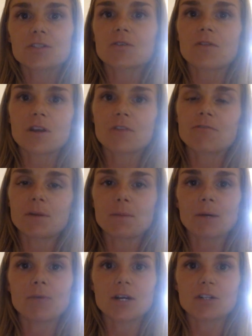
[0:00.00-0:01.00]
so their
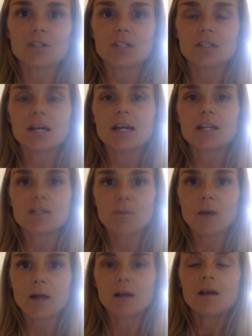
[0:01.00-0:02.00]
female progeny die as
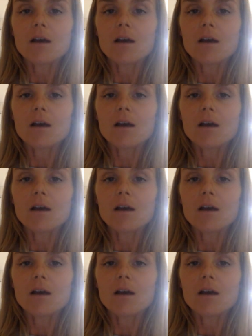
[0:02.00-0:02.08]
well.